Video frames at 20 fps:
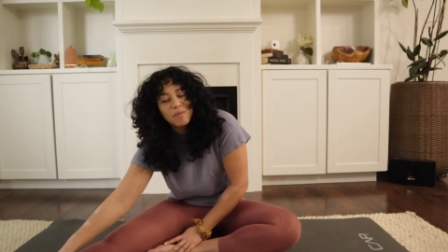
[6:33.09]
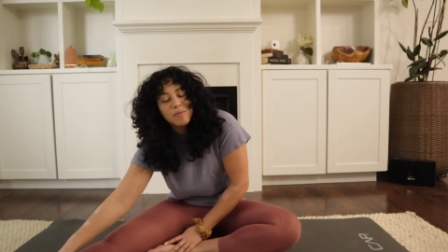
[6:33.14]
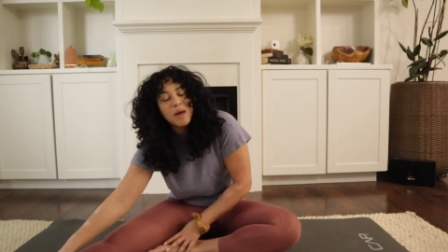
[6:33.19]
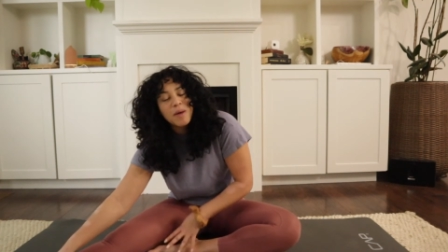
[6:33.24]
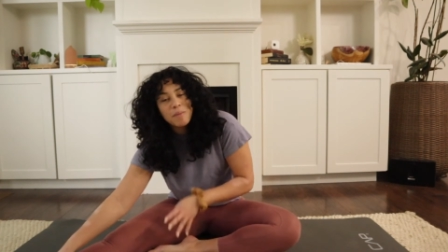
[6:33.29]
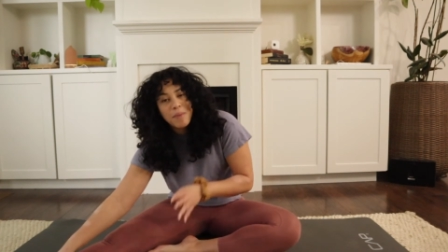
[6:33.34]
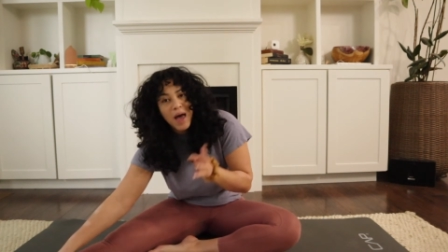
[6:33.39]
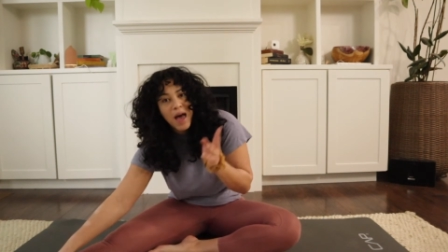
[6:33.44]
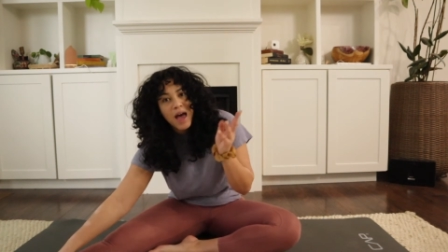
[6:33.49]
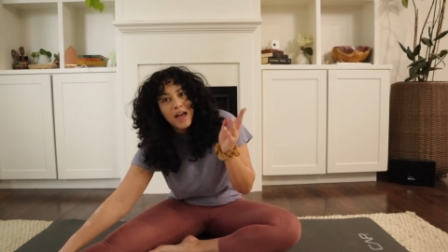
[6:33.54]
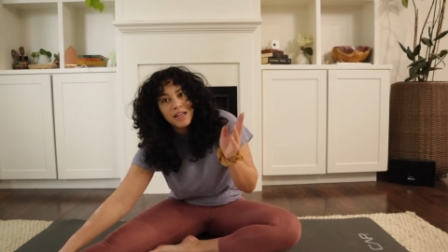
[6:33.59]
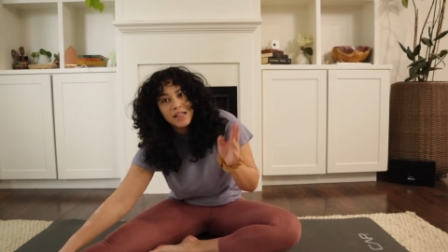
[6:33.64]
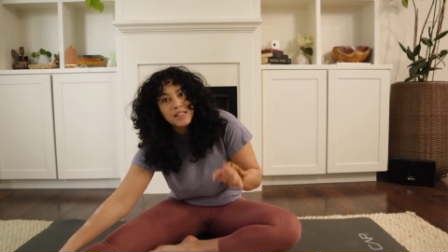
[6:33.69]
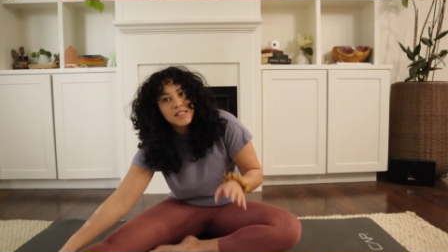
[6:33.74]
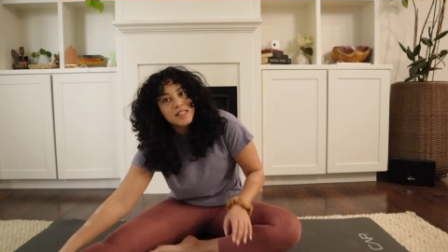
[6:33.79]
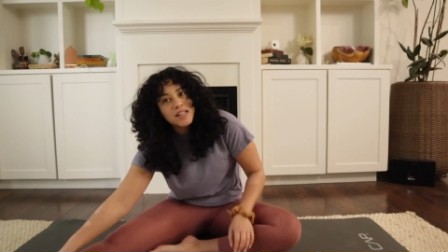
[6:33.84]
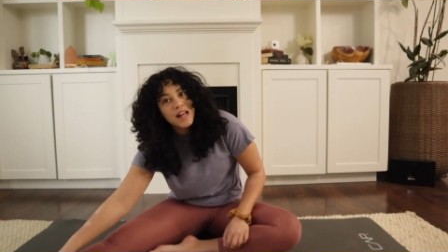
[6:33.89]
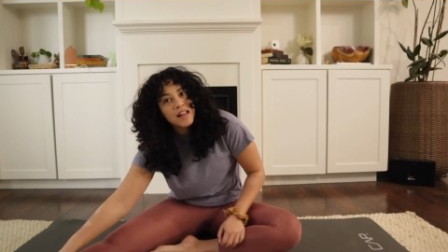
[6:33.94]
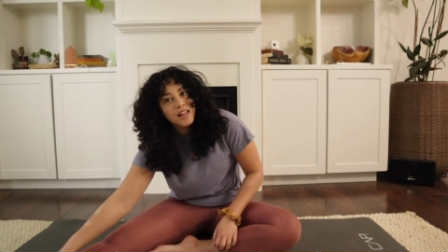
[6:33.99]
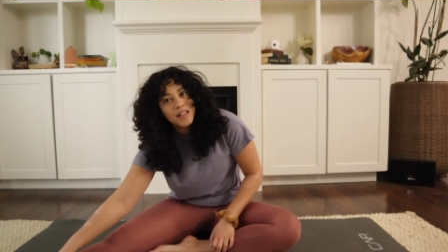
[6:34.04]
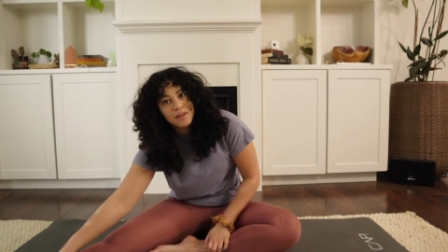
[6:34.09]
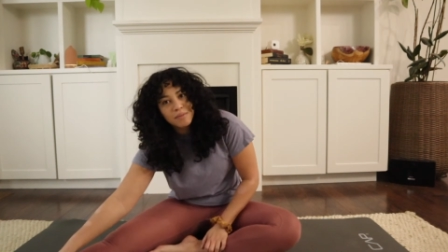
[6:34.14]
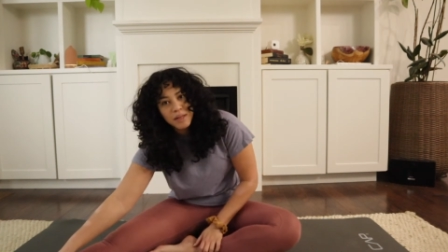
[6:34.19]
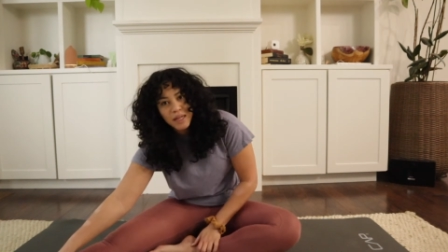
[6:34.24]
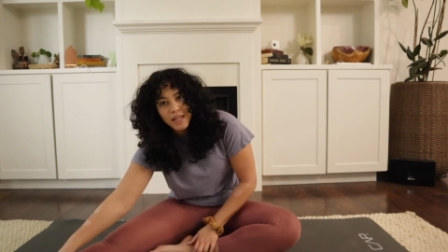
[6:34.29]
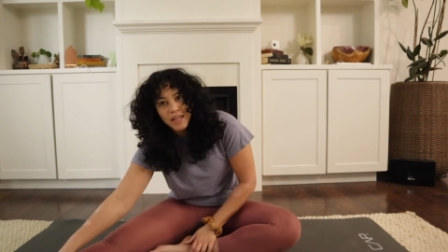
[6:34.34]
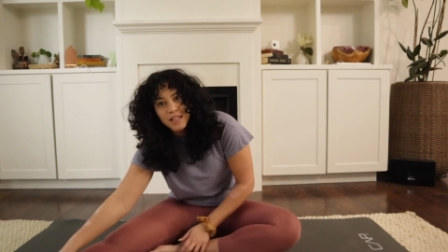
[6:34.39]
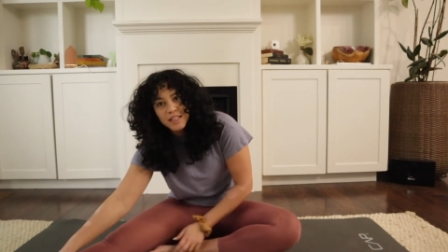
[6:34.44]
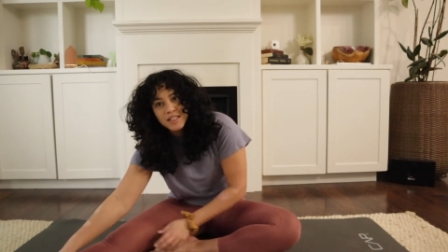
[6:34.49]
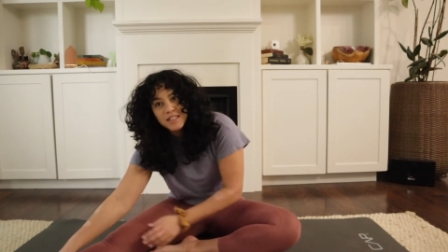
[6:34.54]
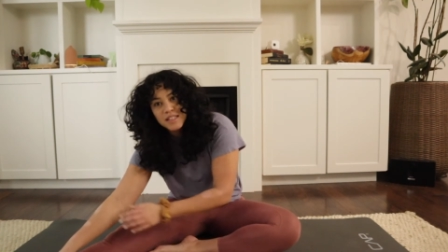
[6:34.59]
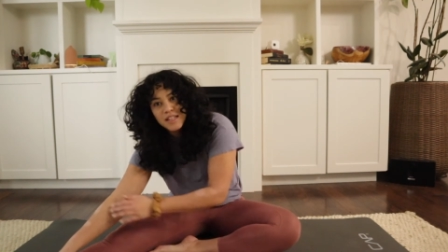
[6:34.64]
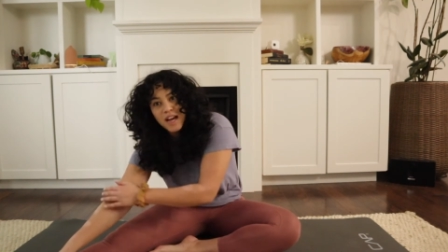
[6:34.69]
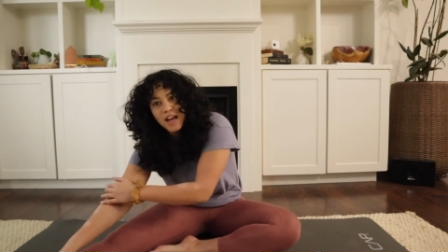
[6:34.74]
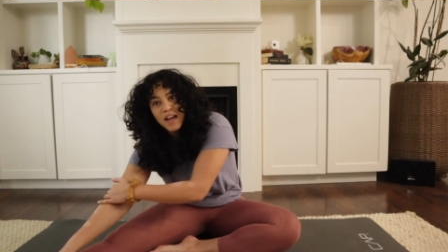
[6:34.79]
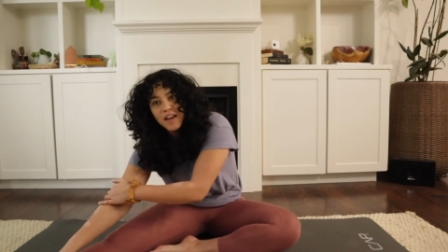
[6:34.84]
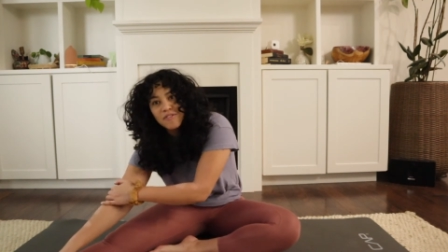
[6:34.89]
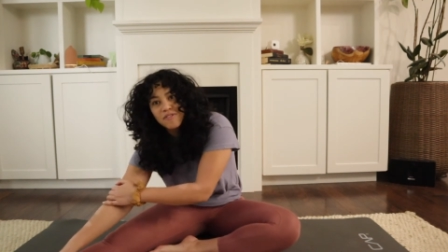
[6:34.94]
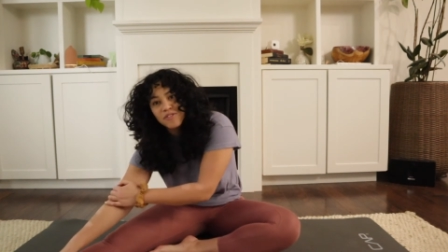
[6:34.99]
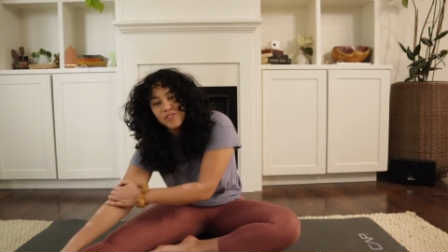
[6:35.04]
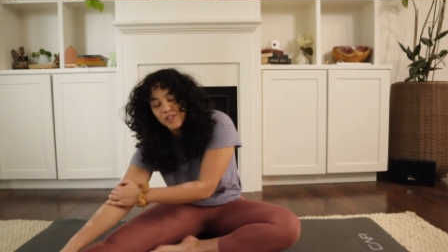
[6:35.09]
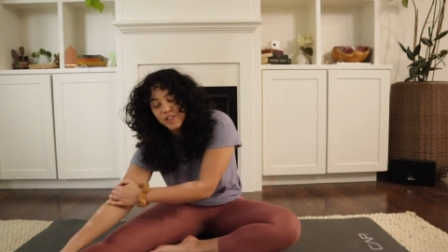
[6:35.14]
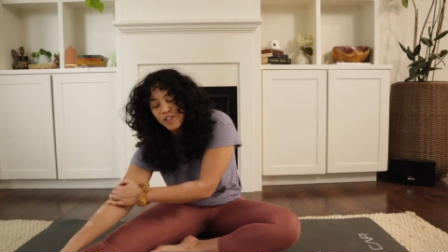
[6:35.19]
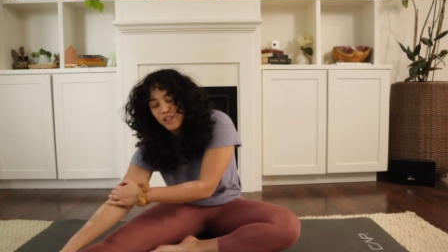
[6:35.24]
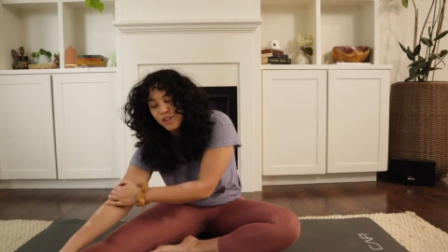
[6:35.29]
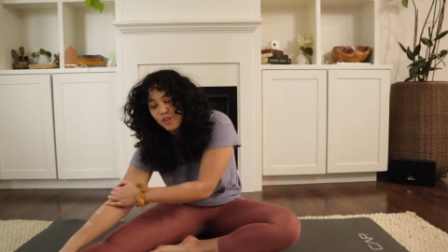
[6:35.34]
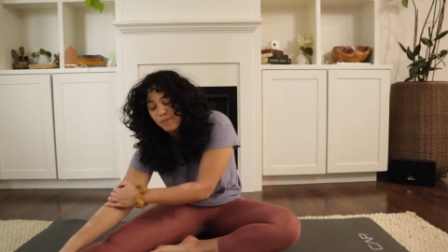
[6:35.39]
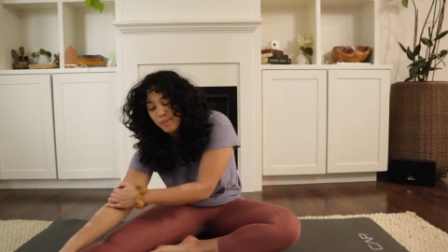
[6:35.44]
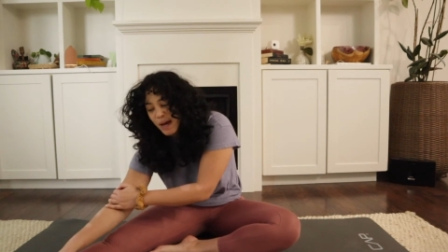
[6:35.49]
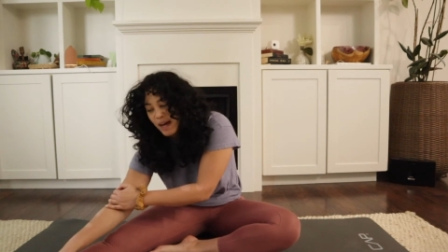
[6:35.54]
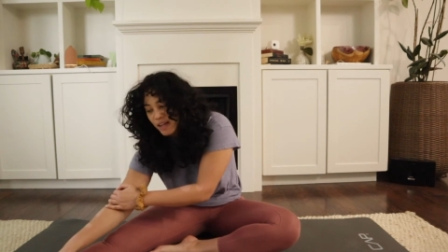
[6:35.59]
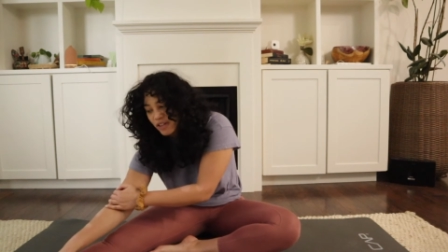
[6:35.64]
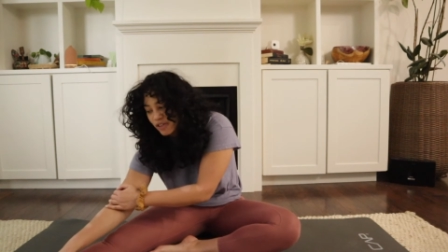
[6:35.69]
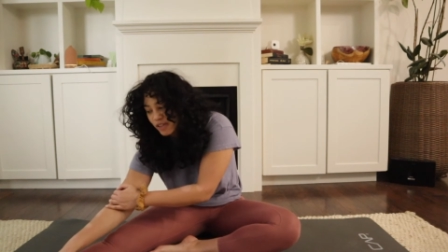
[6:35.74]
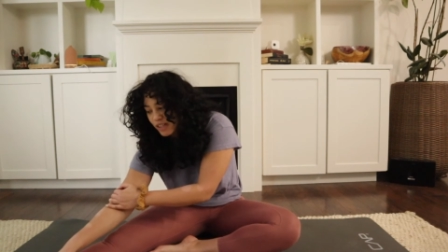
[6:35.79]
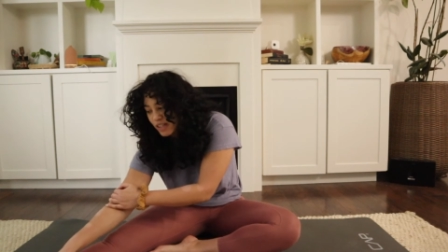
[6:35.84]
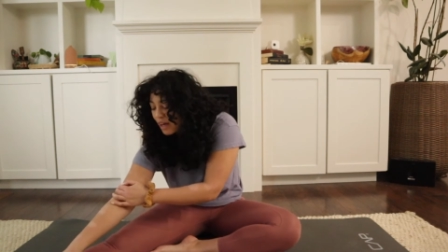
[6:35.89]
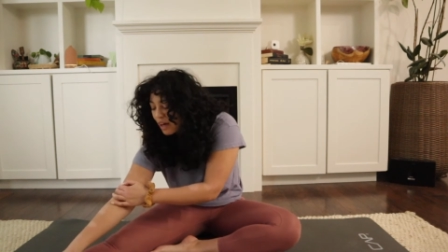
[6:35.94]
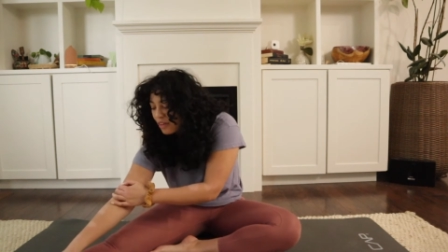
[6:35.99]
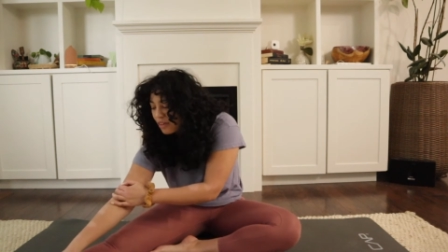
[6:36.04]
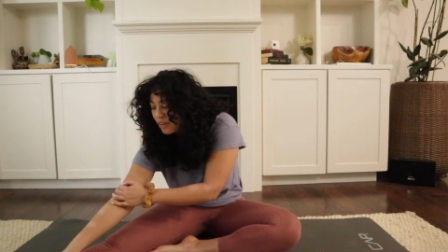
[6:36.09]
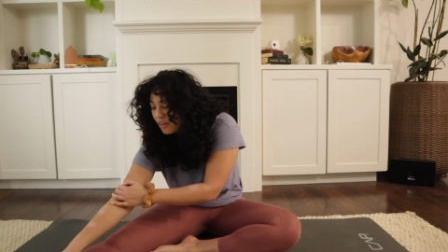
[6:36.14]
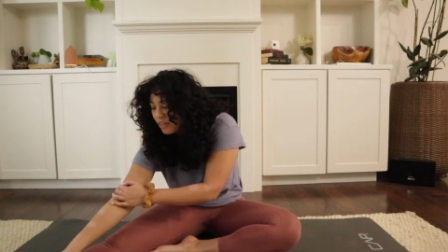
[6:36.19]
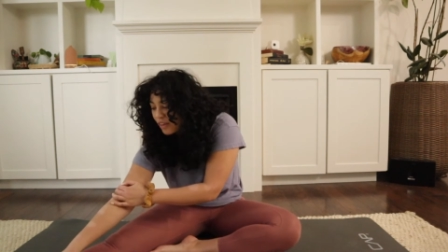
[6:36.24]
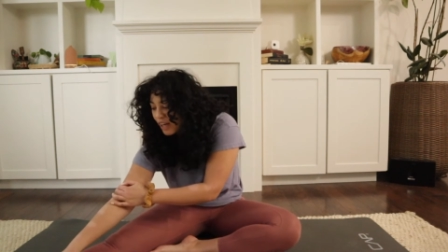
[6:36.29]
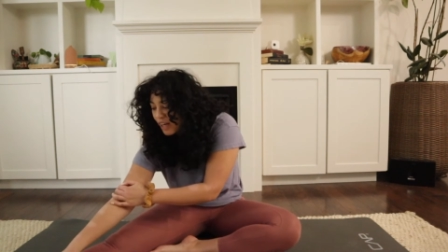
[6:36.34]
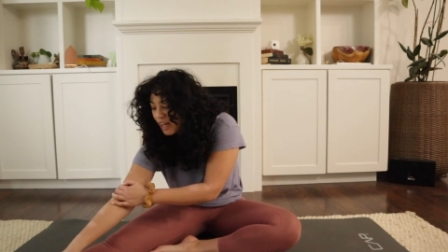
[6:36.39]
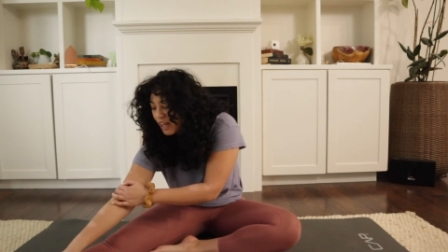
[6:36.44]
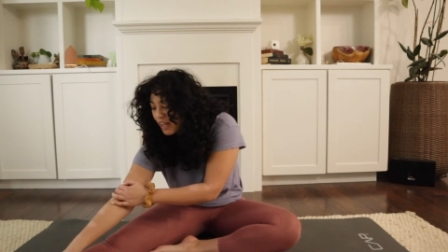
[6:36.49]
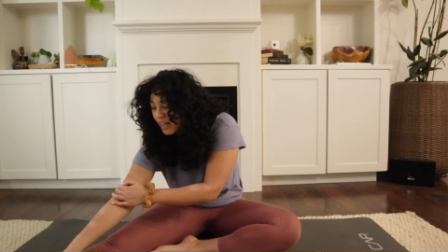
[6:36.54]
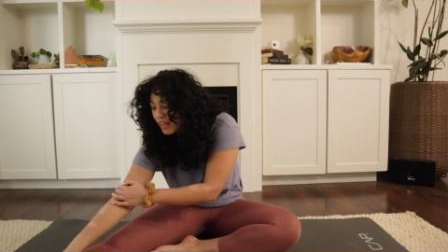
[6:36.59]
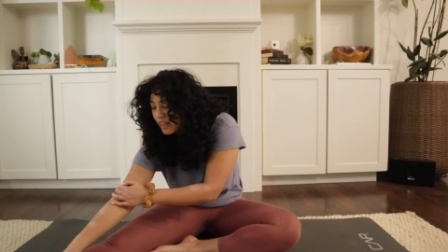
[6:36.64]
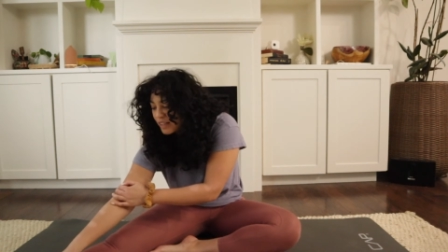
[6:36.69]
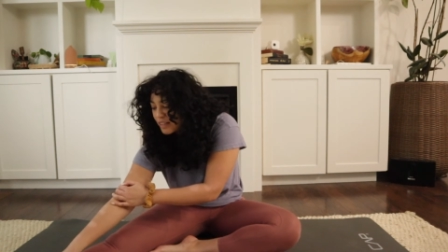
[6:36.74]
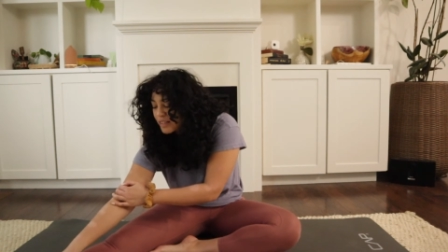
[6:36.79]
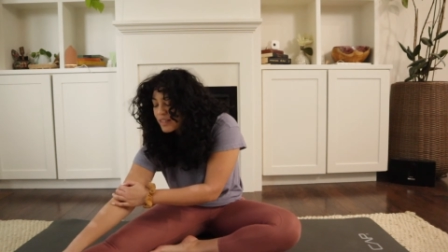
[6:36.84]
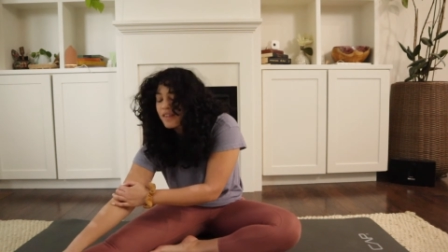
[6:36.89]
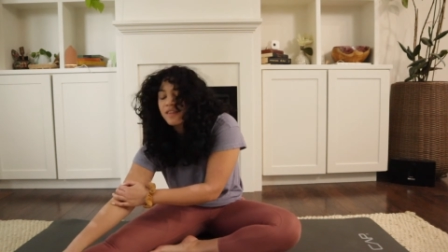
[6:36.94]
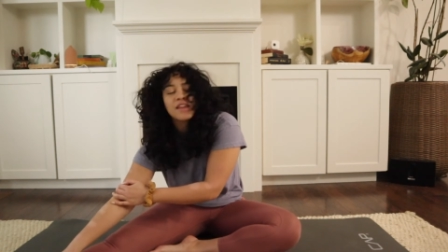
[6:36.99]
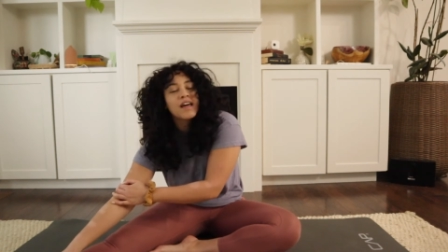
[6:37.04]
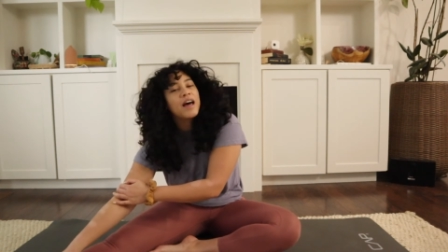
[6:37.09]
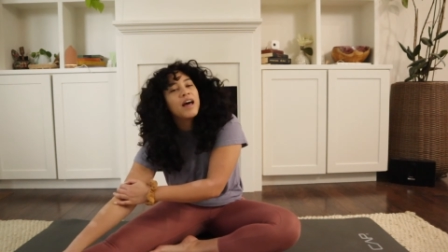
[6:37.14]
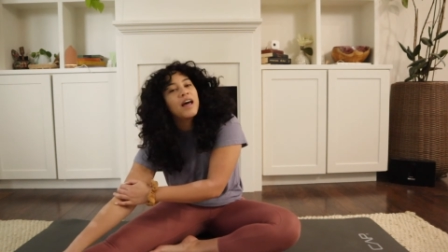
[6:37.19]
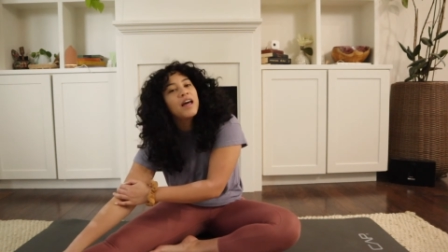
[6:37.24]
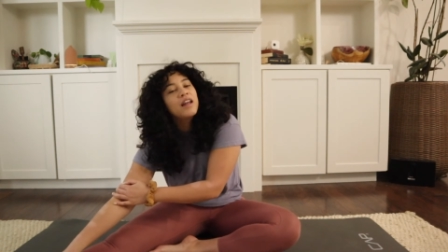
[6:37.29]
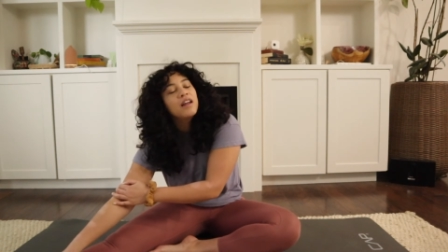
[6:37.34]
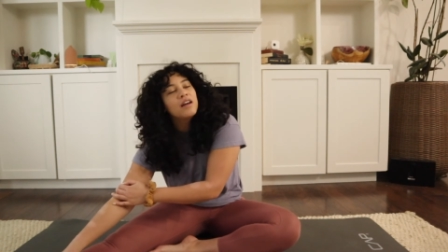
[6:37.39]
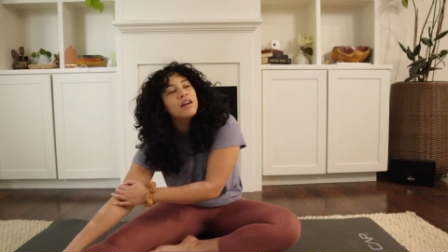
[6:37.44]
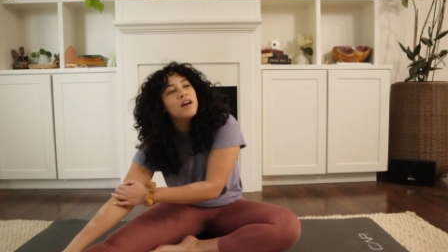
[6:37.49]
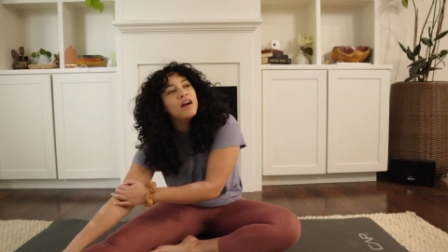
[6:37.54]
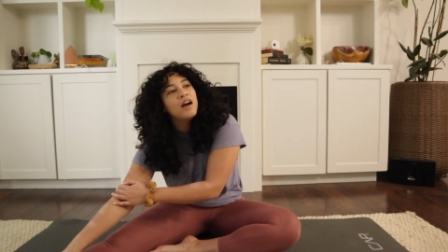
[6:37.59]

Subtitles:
My back is telling me it's time for a new mattress. The other thing is that